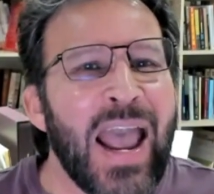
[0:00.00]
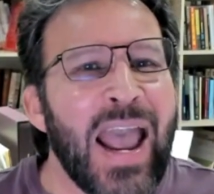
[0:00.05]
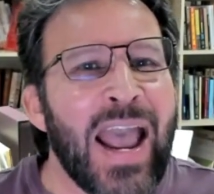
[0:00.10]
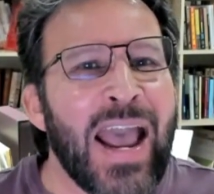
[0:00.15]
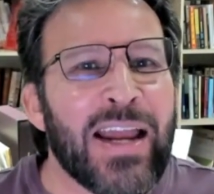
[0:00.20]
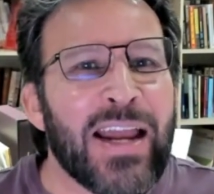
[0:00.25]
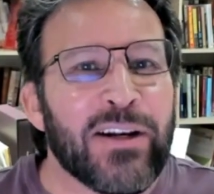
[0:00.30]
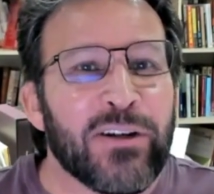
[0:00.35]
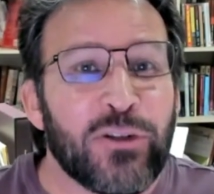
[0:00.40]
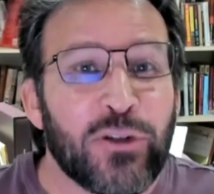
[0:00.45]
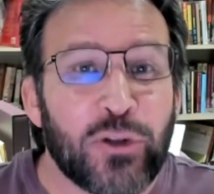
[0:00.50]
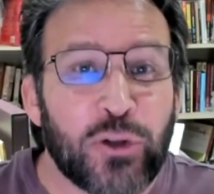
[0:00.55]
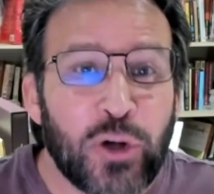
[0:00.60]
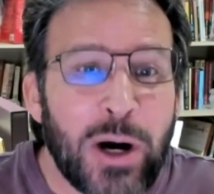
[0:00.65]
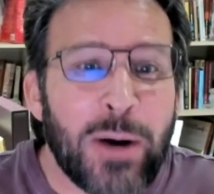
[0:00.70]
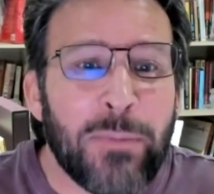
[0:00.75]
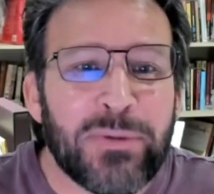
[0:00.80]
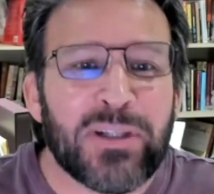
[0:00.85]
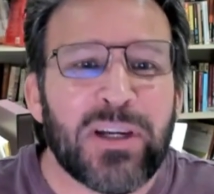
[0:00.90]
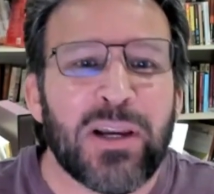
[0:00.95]
And
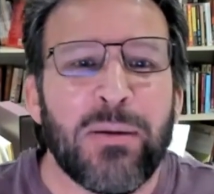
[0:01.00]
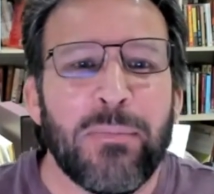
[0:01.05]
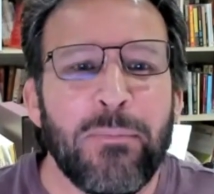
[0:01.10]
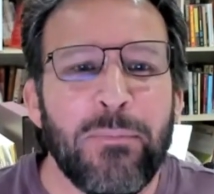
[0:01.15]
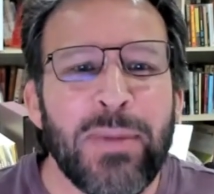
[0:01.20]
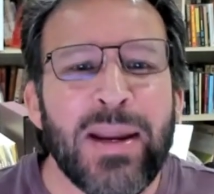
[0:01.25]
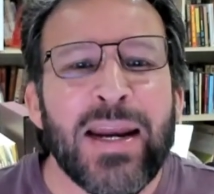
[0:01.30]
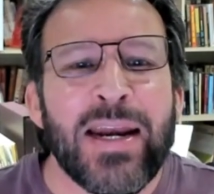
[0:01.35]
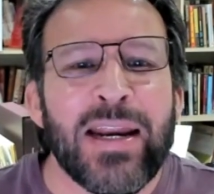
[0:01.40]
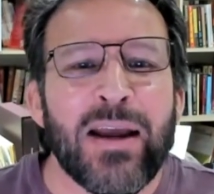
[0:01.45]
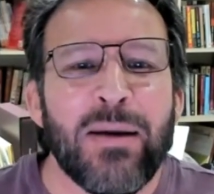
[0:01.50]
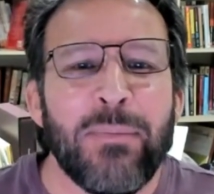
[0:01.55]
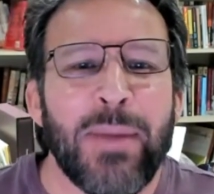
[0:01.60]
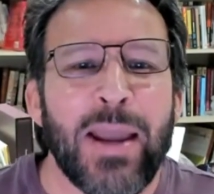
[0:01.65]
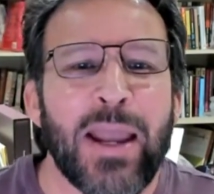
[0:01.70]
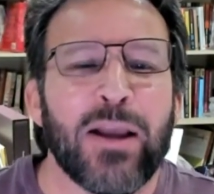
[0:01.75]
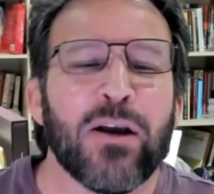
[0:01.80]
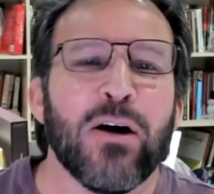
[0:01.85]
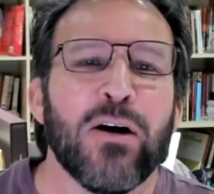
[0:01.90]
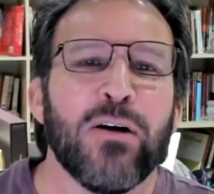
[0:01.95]
Trump's media
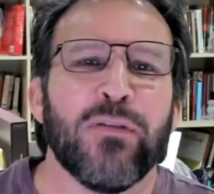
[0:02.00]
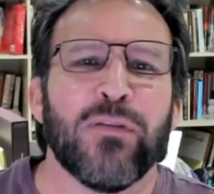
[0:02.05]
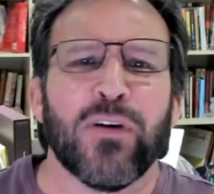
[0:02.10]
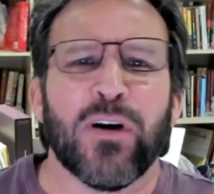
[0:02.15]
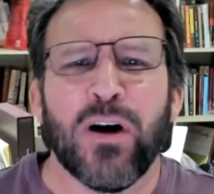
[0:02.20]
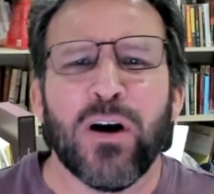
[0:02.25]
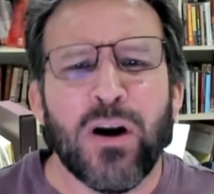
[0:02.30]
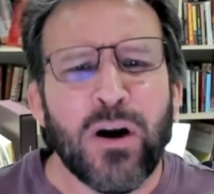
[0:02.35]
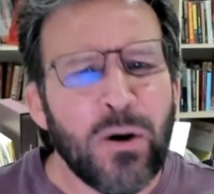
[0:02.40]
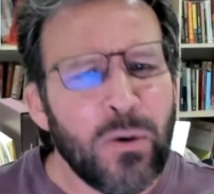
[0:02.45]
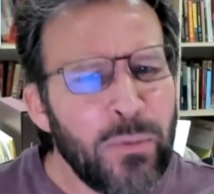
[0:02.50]
makeover.